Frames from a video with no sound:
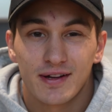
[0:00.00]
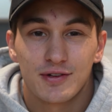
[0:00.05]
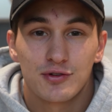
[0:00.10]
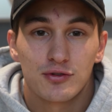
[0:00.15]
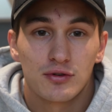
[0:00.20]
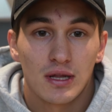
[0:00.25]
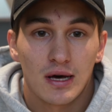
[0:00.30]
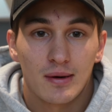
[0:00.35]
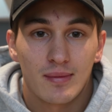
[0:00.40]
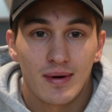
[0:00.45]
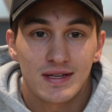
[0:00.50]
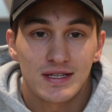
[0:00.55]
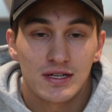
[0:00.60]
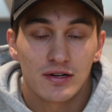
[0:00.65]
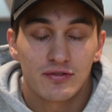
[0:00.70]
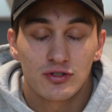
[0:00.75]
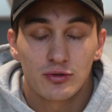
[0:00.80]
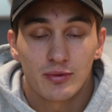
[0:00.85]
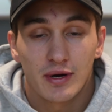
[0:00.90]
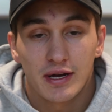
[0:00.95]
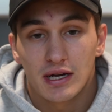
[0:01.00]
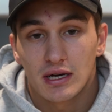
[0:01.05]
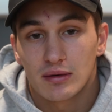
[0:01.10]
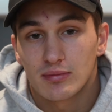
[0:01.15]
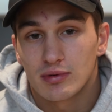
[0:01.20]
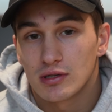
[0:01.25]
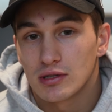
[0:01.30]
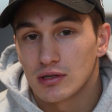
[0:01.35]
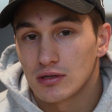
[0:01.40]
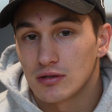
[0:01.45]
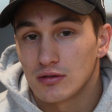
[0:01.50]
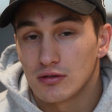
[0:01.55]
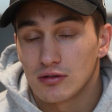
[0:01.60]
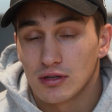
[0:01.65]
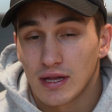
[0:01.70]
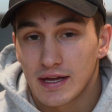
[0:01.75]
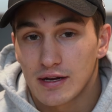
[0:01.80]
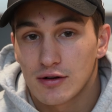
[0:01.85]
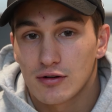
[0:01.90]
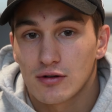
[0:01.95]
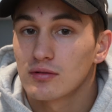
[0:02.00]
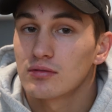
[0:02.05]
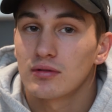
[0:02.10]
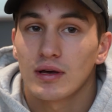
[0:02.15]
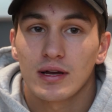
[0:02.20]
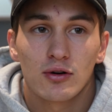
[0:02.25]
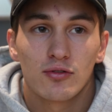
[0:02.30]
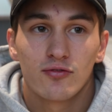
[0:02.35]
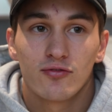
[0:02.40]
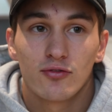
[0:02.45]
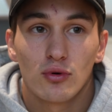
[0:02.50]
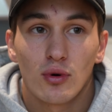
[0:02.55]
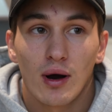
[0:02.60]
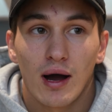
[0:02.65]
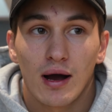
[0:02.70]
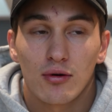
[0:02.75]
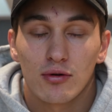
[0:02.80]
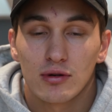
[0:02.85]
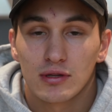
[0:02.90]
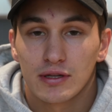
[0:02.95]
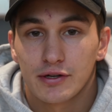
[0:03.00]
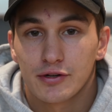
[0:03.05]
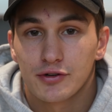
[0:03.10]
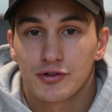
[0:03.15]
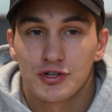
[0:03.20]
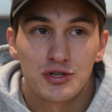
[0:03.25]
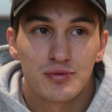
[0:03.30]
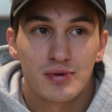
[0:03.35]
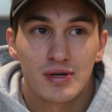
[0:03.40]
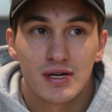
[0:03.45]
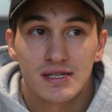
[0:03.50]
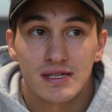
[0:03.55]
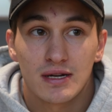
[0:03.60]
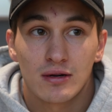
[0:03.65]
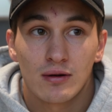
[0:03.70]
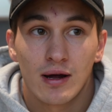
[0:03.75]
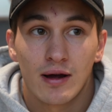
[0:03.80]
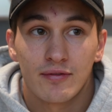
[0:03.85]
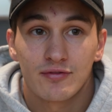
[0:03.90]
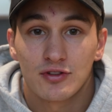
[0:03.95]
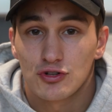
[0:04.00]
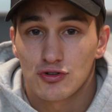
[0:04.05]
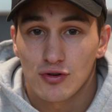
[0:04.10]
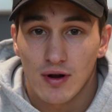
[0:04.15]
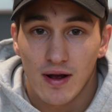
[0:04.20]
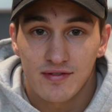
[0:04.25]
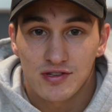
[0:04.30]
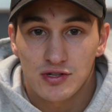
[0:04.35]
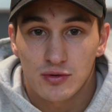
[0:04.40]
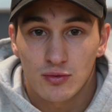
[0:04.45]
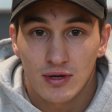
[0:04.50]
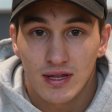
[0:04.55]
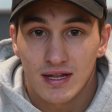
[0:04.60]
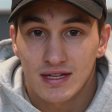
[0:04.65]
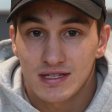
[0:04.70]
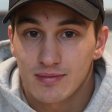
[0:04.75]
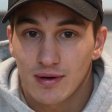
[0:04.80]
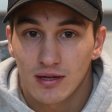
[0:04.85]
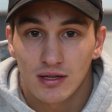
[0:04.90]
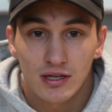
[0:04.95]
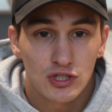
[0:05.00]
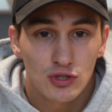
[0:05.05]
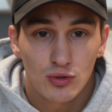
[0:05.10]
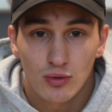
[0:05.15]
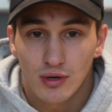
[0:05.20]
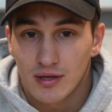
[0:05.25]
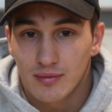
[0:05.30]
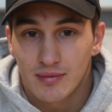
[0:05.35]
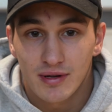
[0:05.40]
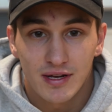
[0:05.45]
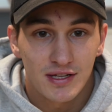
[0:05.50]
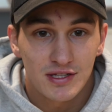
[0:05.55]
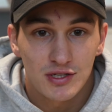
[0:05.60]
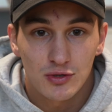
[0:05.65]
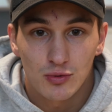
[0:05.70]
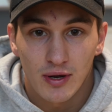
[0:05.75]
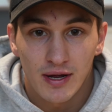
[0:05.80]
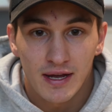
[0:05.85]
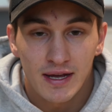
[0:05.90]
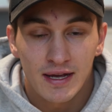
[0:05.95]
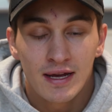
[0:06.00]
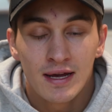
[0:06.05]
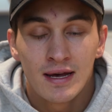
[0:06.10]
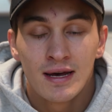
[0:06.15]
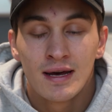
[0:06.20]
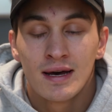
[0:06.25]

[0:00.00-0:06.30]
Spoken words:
I do allow myself to wake up a little later, like a full hour later, just because I don't have to drive somewhere that's about like 20 minutes away.